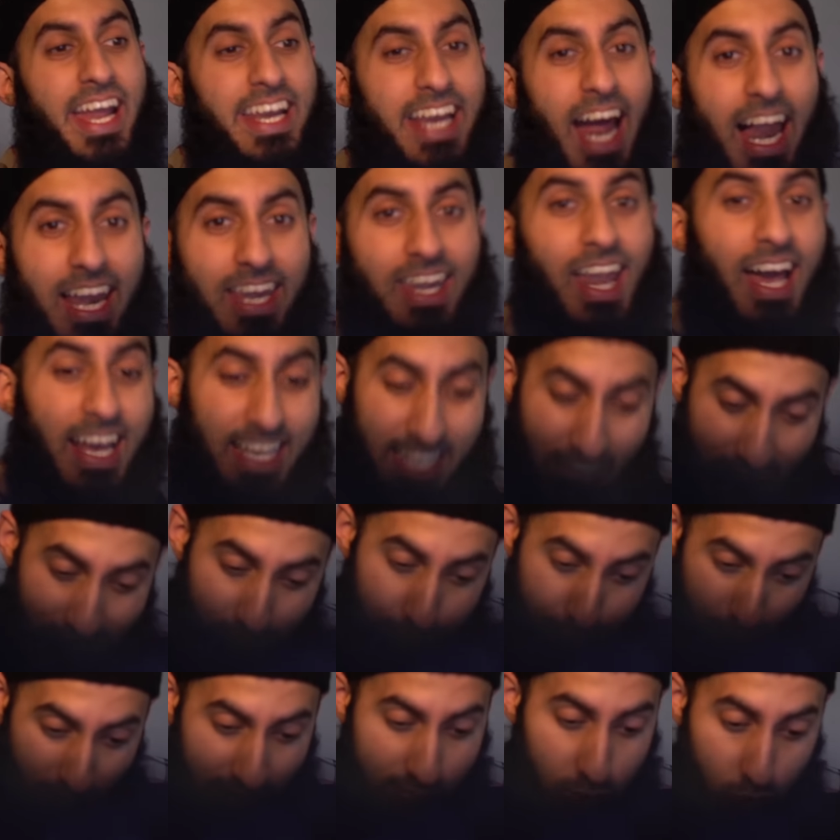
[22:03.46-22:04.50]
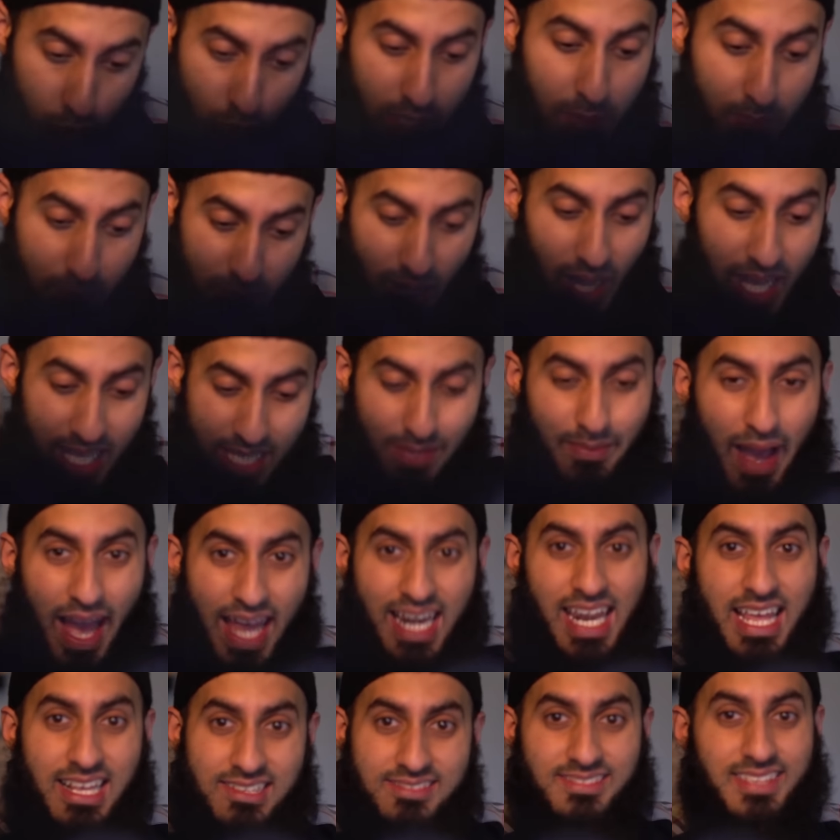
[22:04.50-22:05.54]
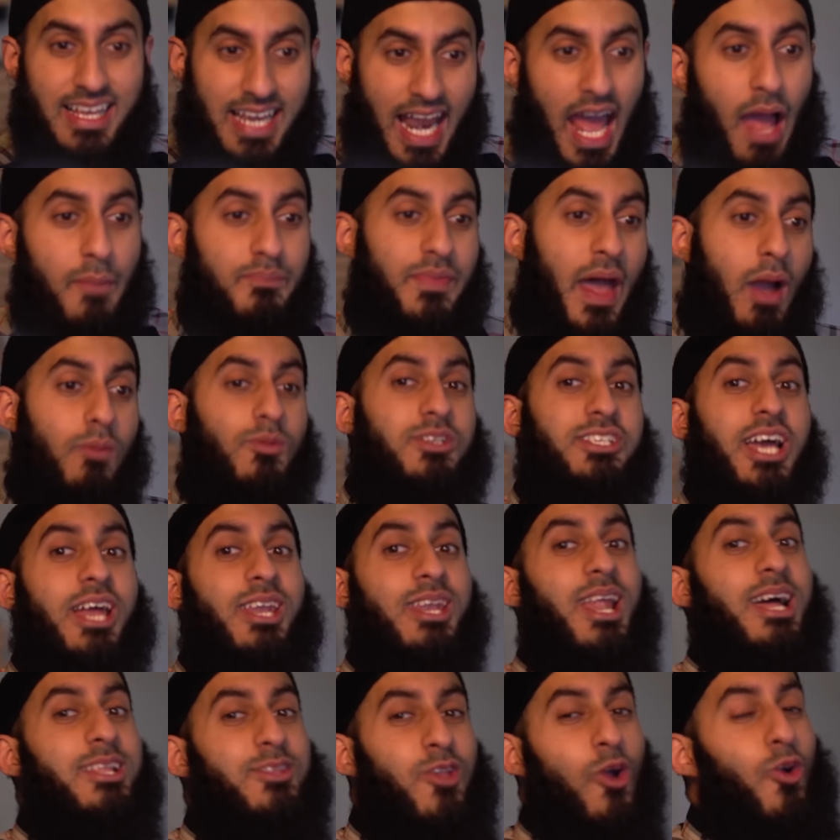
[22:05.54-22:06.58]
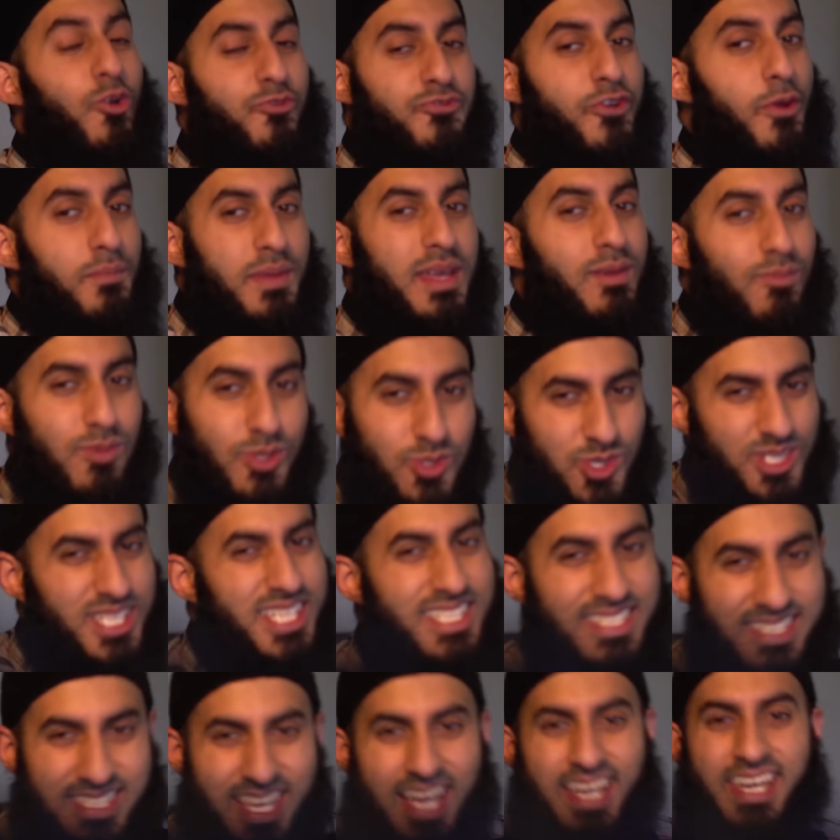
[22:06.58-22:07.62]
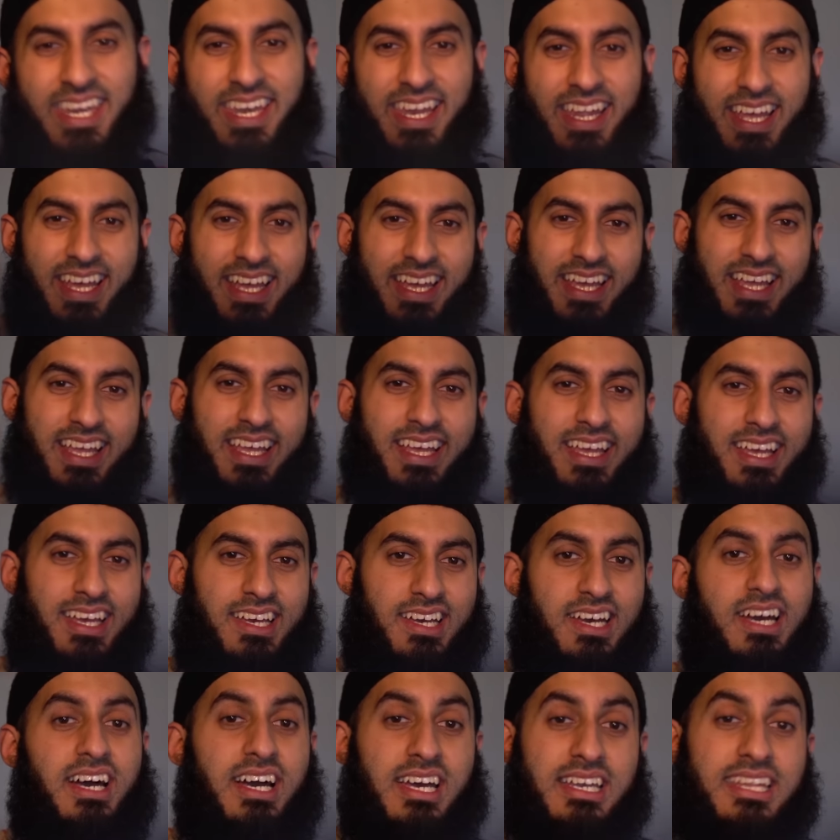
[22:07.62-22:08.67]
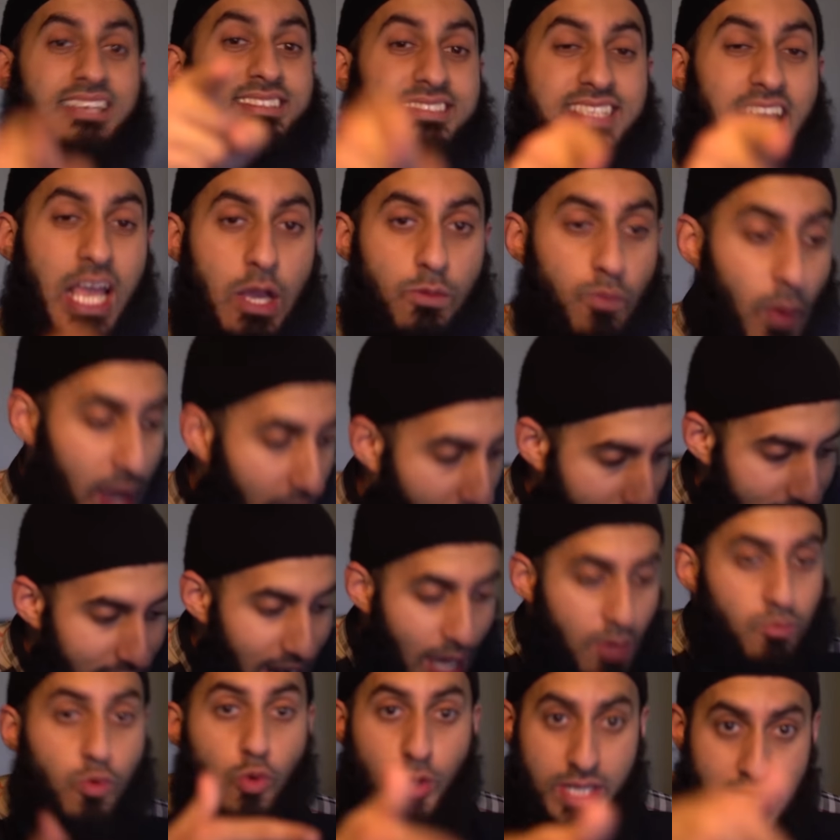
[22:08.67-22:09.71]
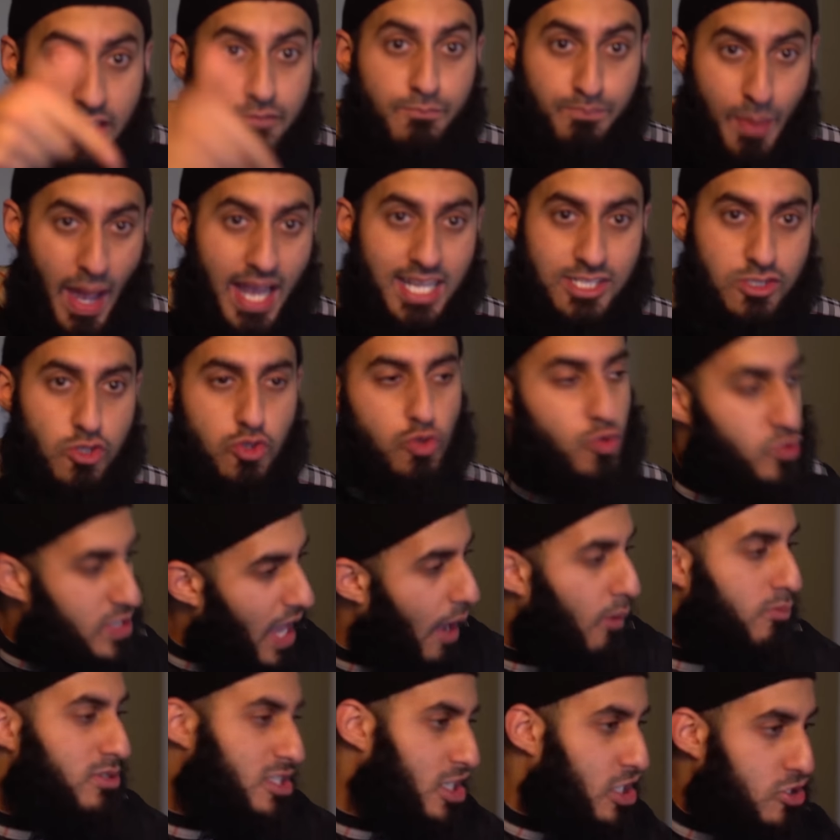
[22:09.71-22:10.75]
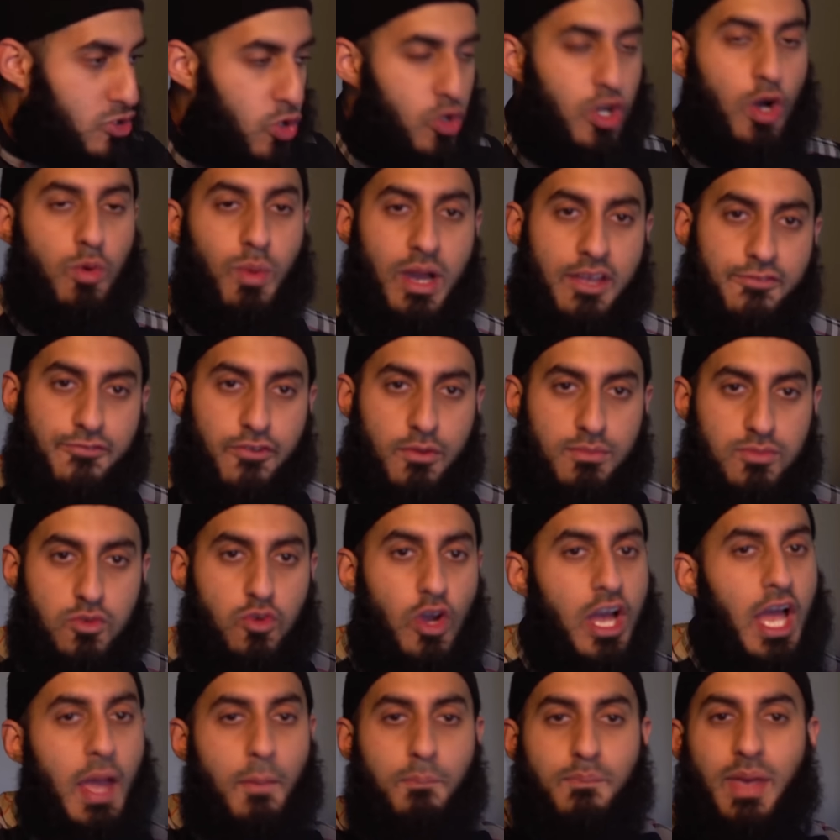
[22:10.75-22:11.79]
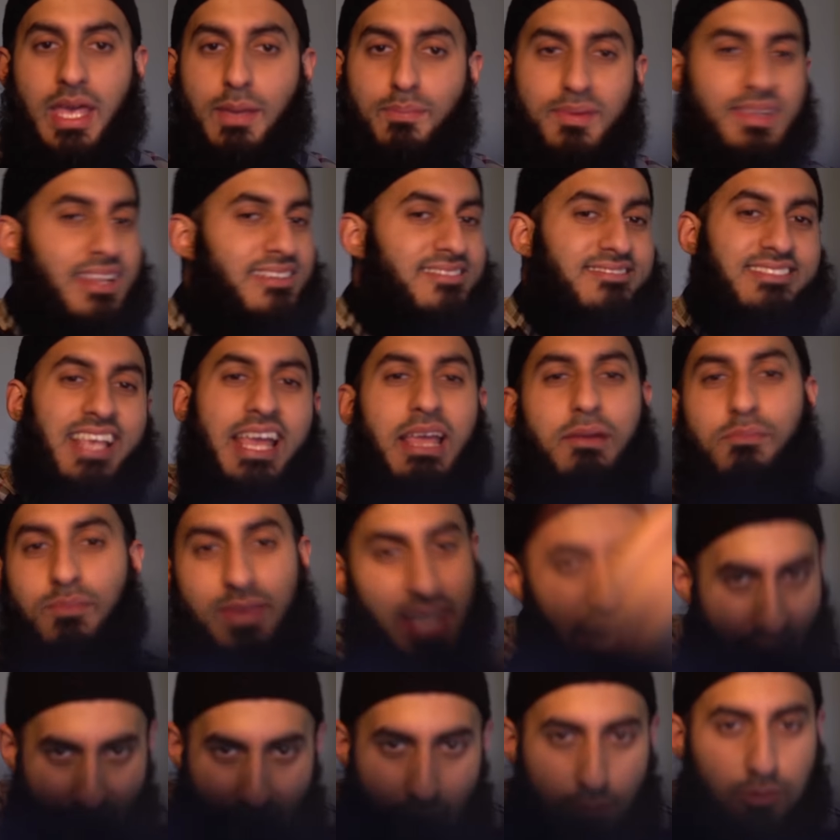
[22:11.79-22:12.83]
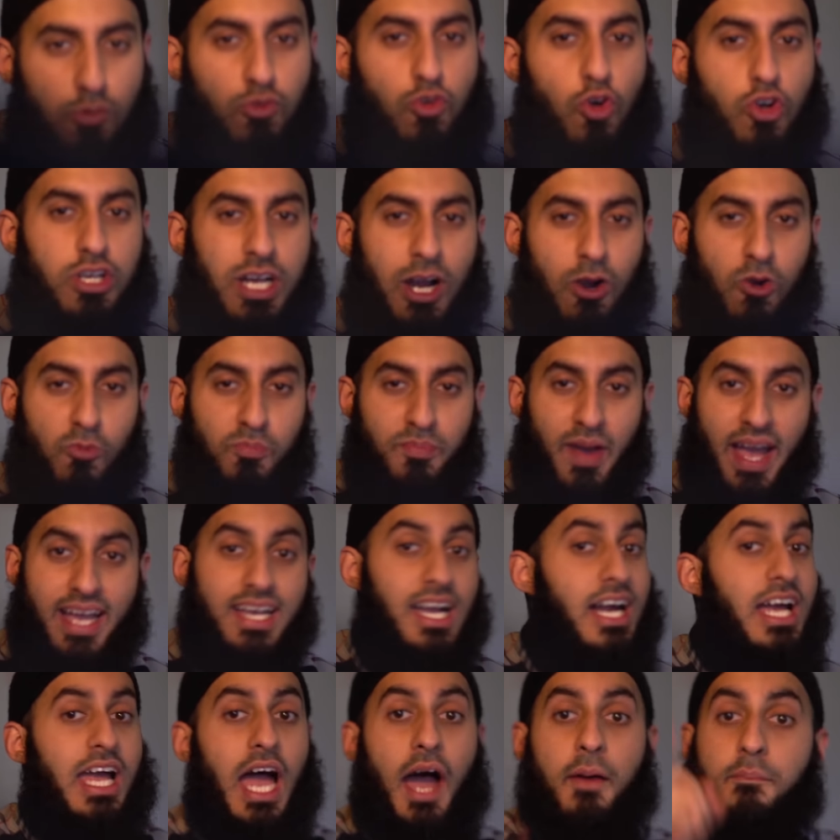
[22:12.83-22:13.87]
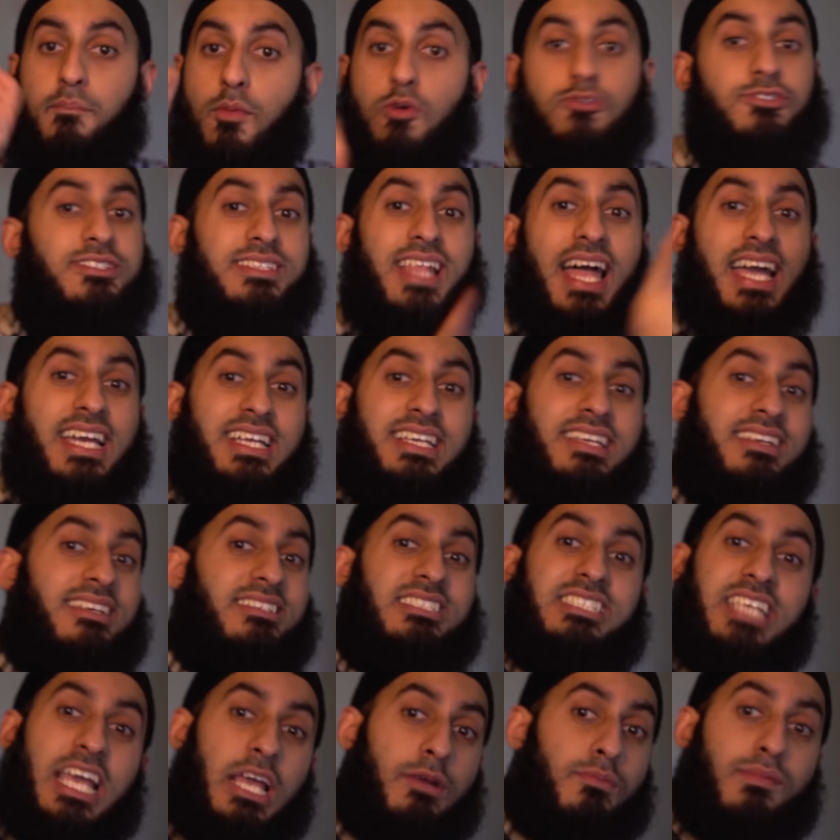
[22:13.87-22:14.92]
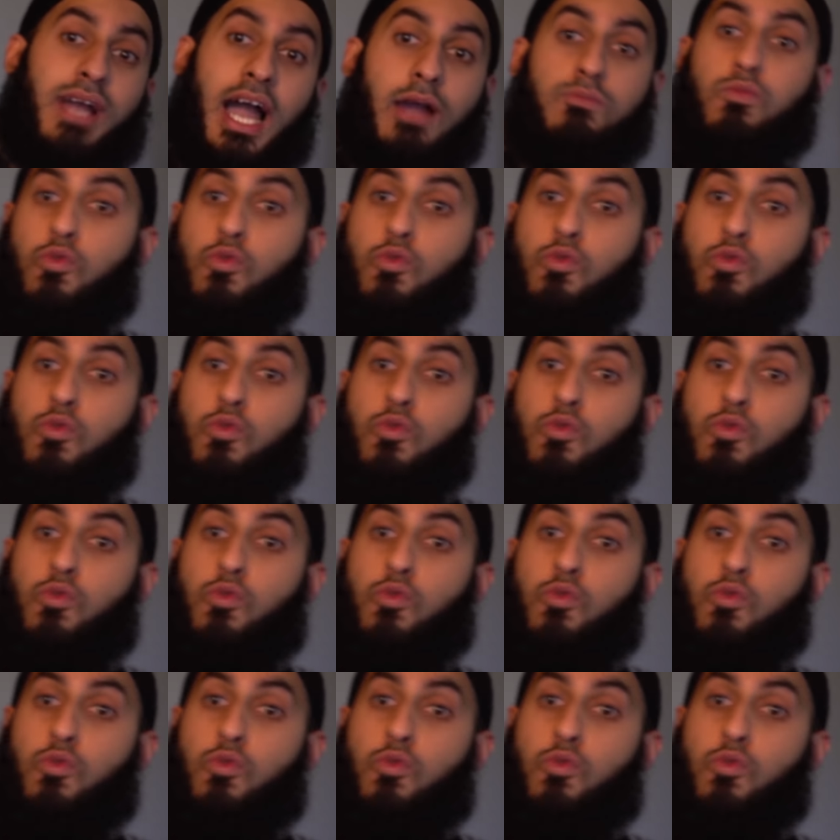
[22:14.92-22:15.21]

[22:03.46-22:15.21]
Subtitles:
end, Allah gave back to Ibrahim alayhi salam that which Allah took from him, which was his son. The same way Allah will give back to you that which He took away from you. Maybe the same guy will not come back. And most likely the same guy